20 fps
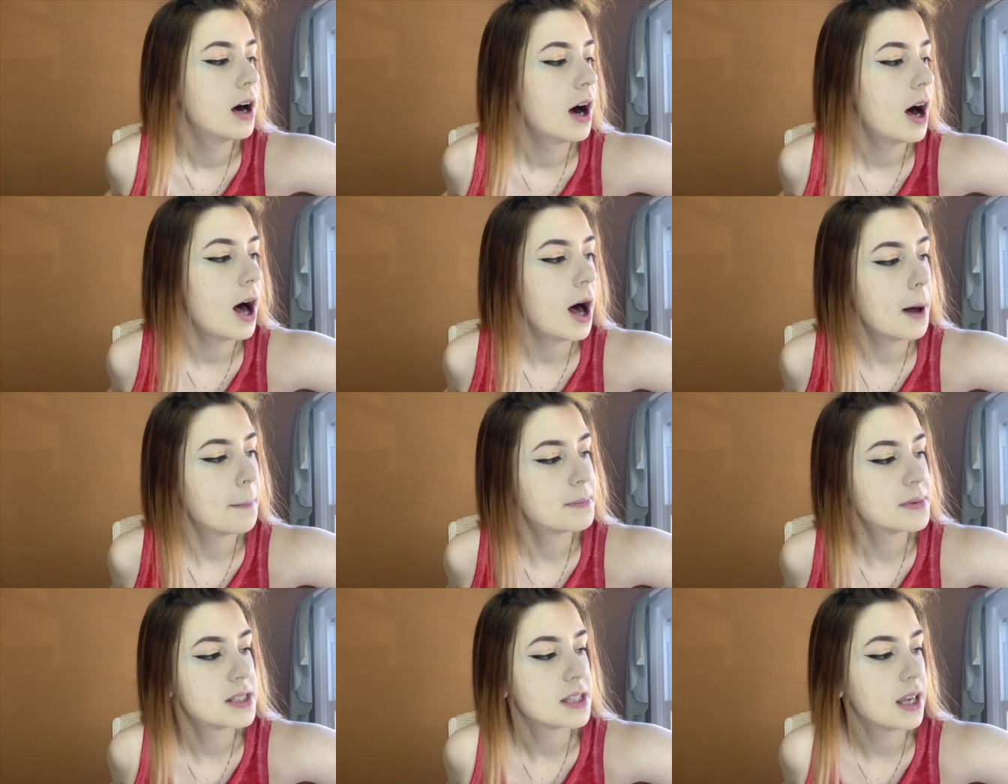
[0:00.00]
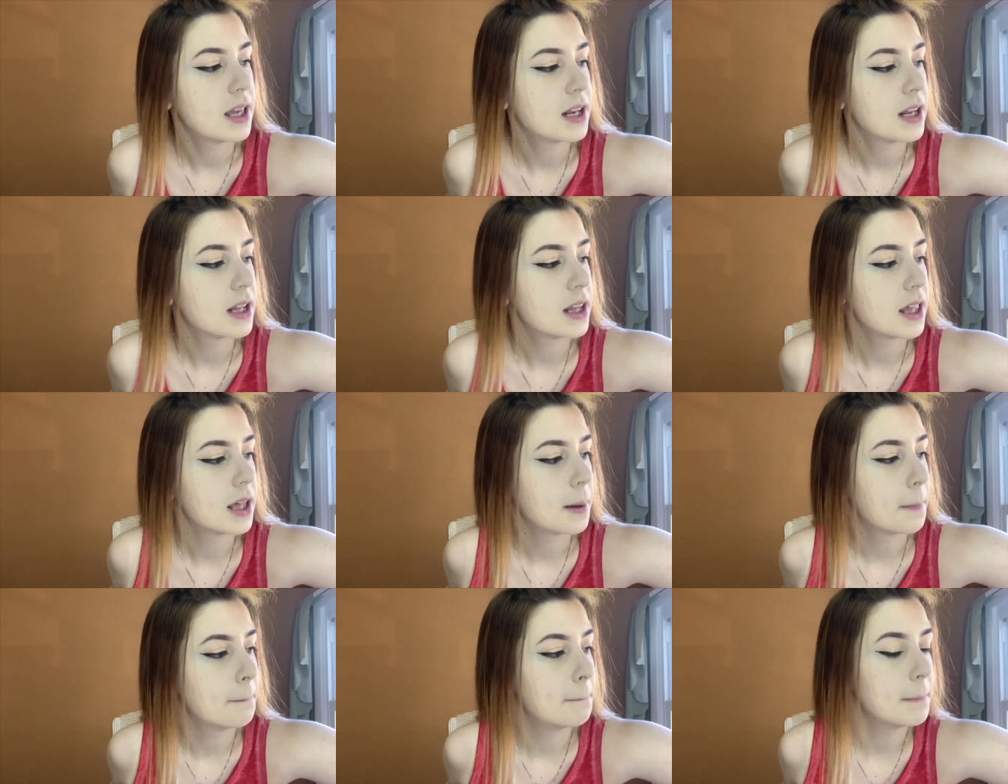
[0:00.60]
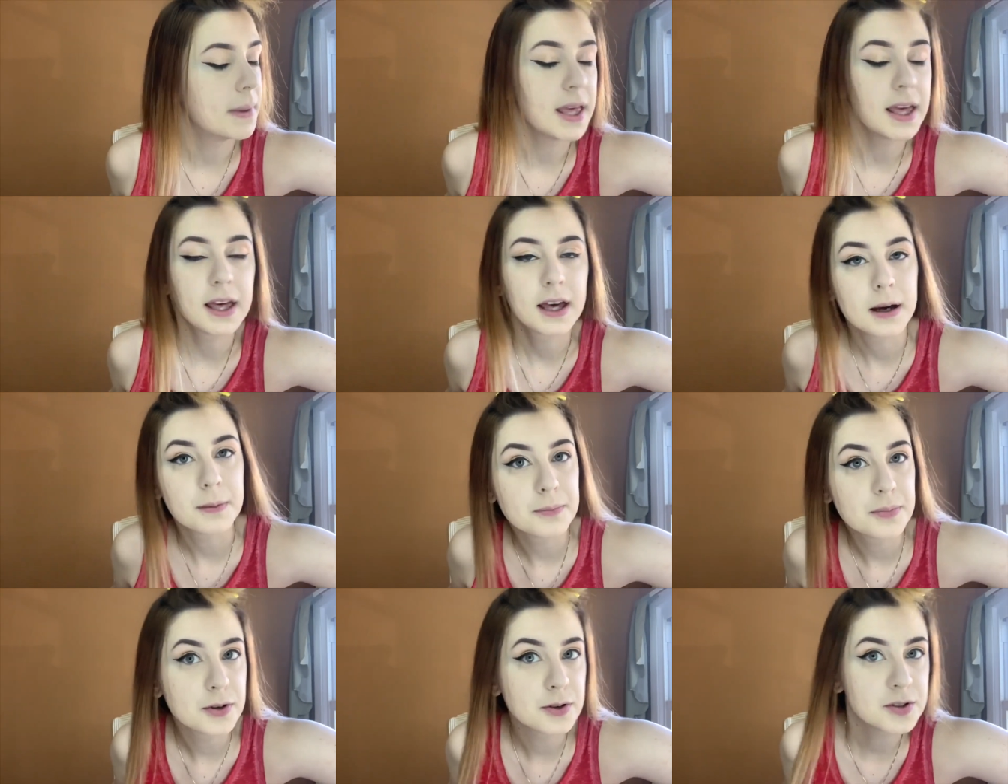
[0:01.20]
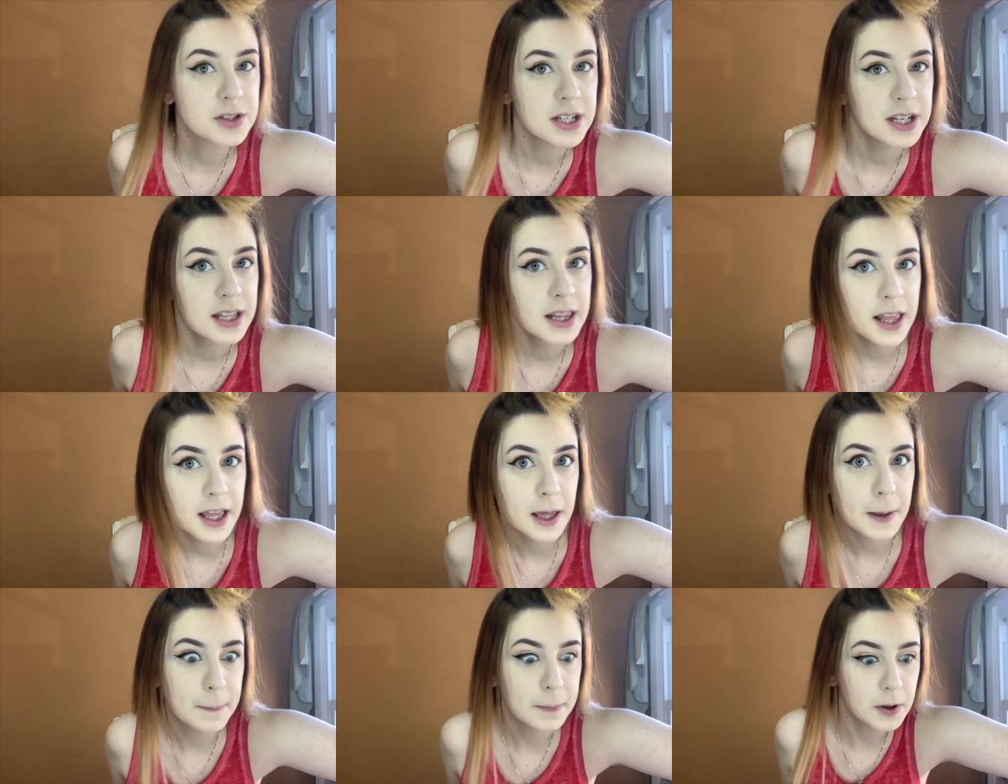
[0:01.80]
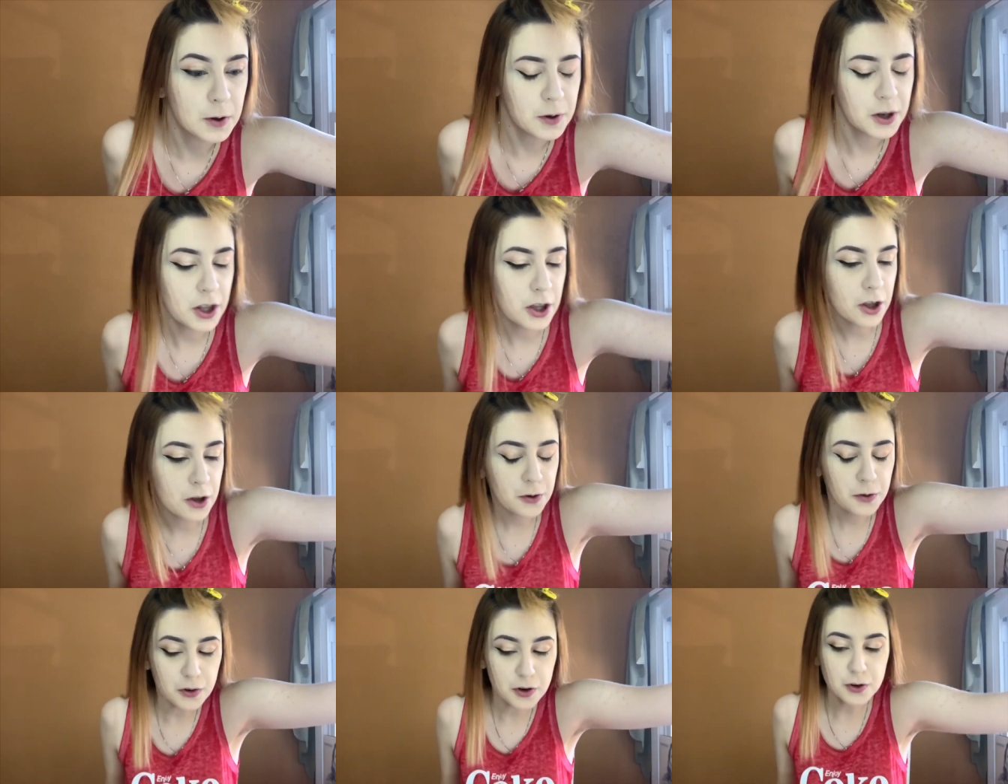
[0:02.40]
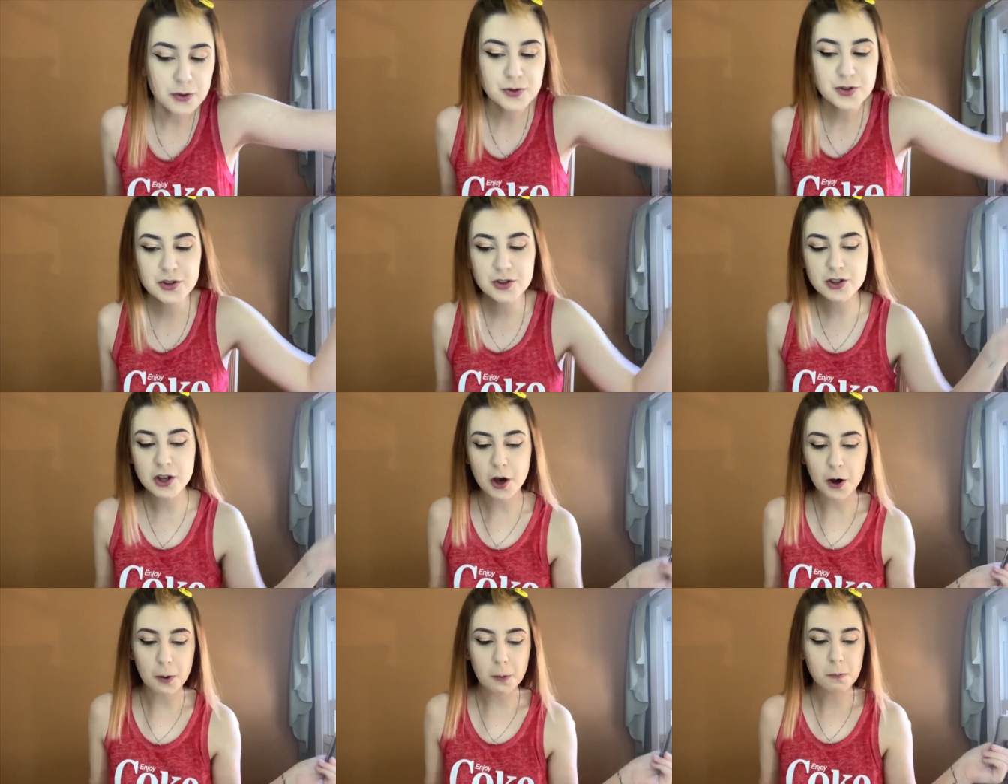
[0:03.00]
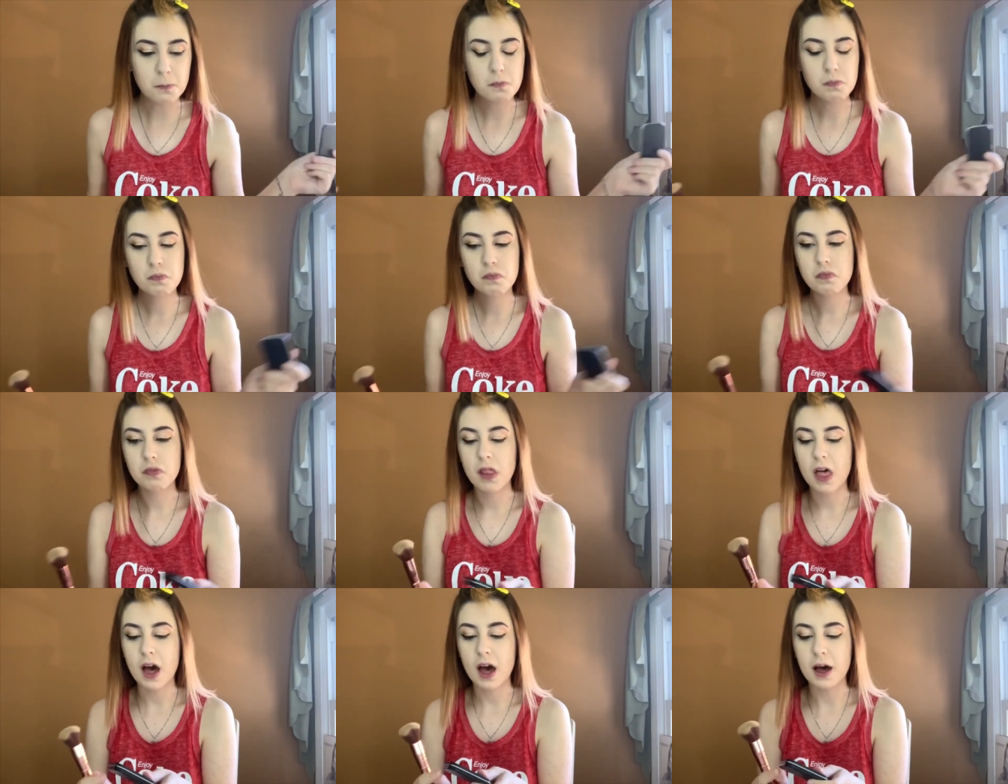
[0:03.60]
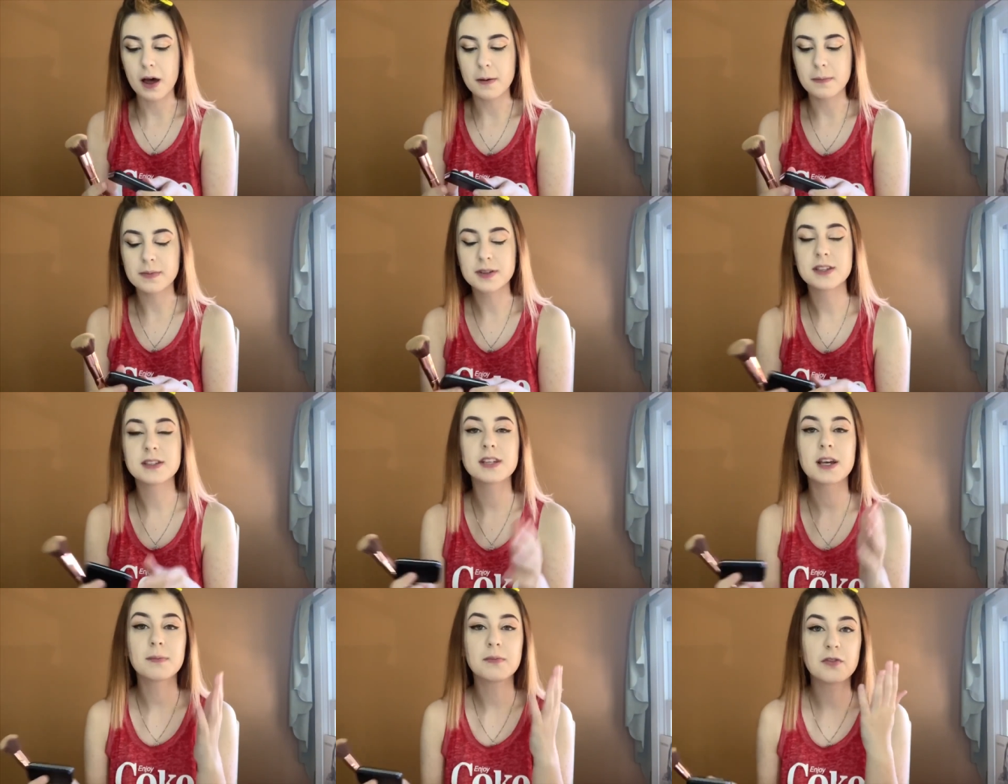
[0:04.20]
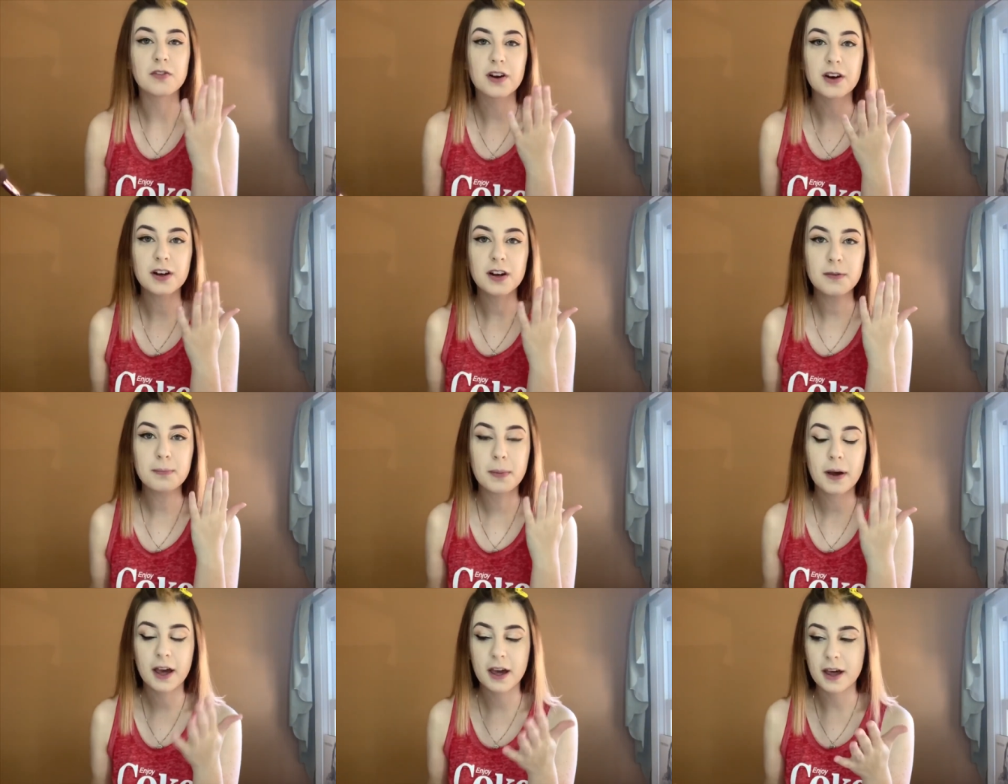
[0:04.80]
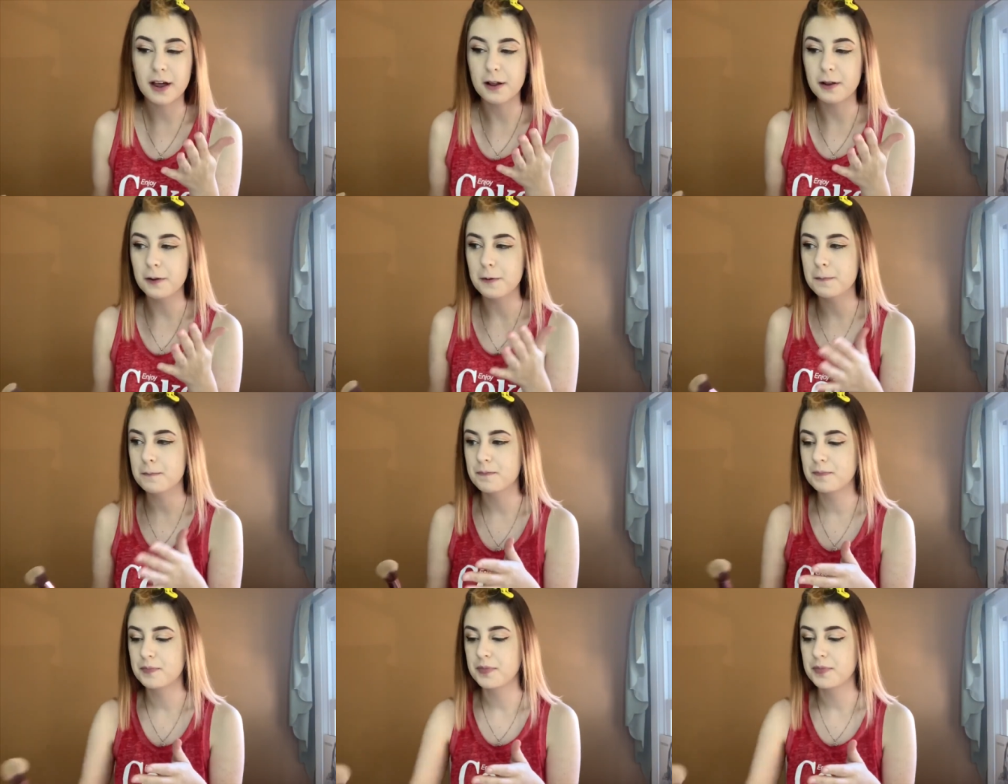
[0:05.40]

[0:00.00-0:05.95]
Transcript: updated like makeup routine like a beauty guru. So since I'm very pale,